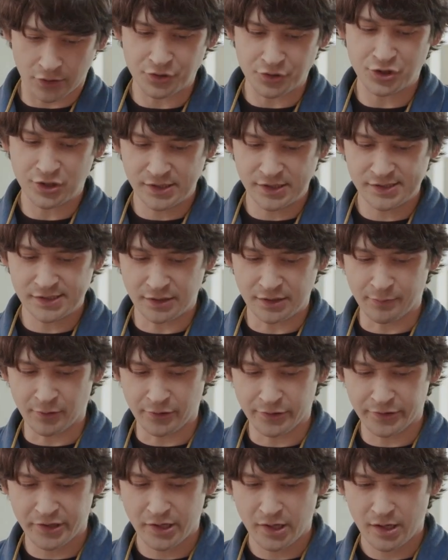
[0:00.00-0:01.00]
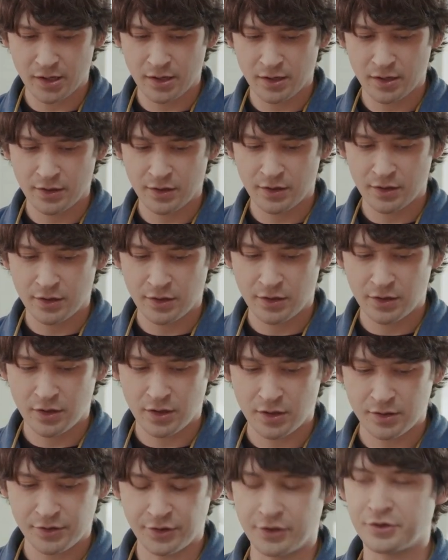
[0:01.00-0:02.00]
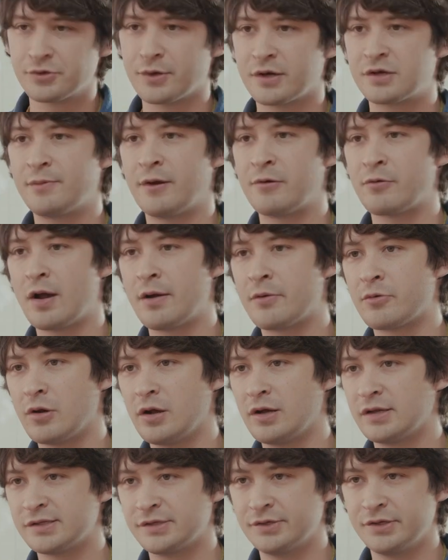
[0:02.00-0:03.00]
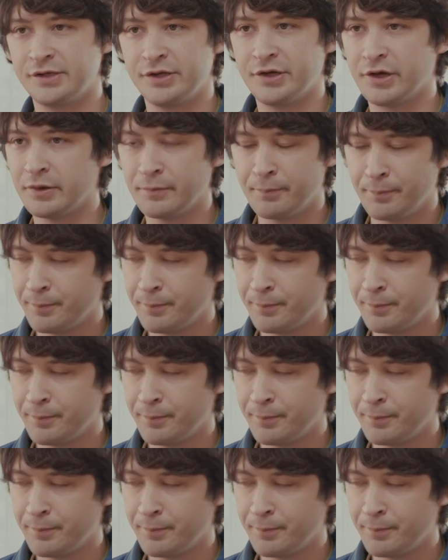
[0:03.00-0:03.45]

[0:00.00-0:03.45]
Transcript: Gene Seberg, you know, directed by Robert Rawson, you know,